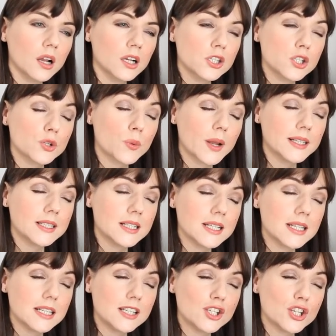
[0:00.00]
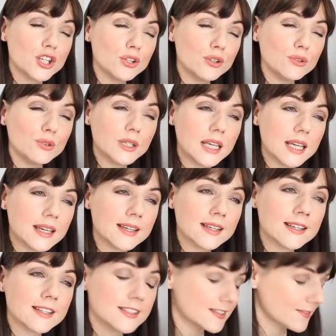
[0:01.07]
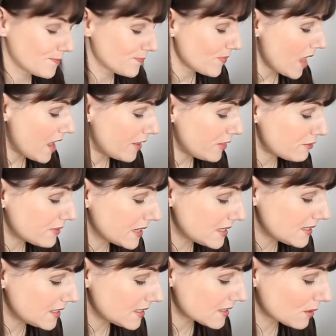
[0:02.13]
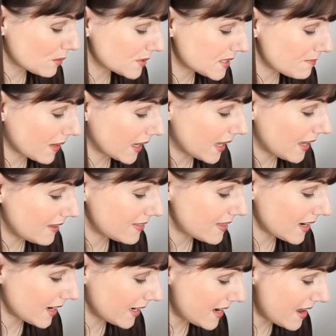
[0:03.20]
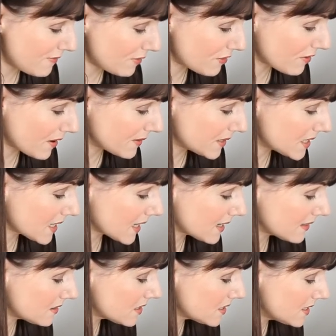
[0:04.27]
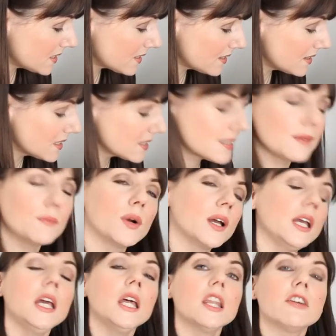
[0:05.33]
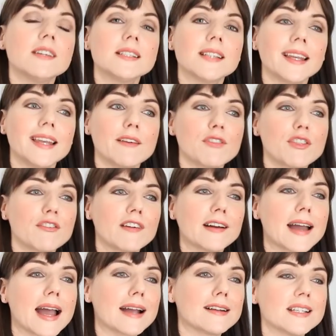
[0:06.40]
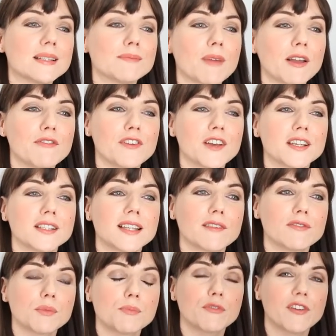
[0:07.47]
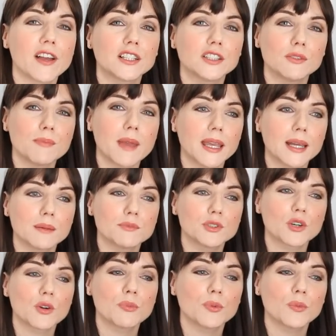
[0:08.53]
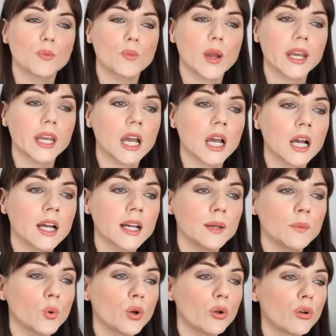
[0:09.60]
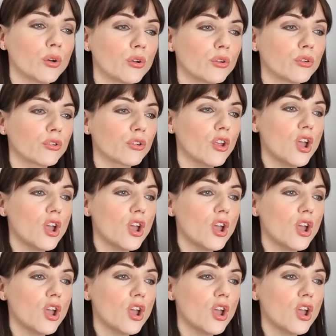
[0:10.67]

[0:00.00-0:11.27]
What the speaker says: 22 years. And the reason it's always in my kit, that I never throw it out, it is in there somewhere. The reason I never throw it out is my first ever professional makeup job when I was